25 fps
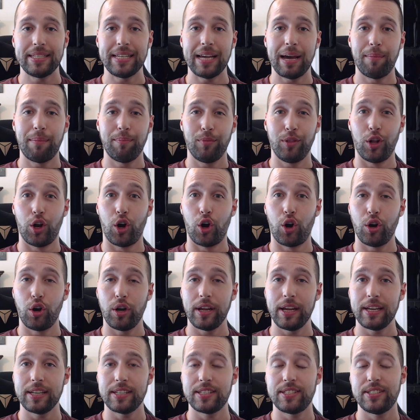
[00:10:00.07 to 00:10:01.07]
I'm
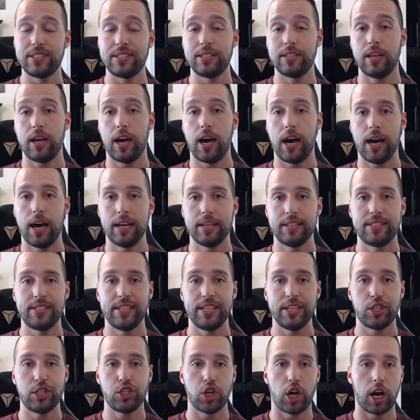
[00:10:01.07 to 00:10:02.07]
learning C
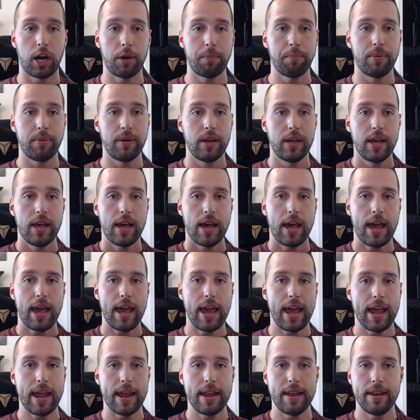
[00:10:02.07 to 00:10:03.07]
Sharp,
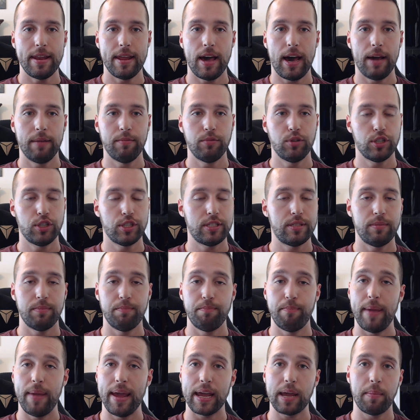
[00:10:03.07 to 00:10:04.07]
and I'm just
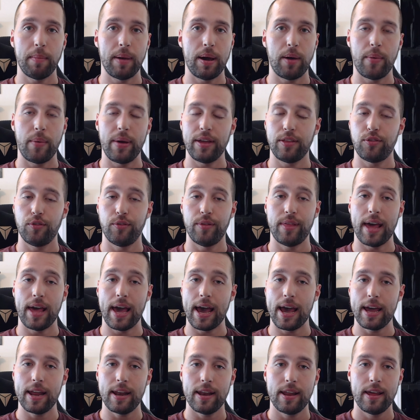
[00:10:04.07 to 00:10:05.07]
making my way through that.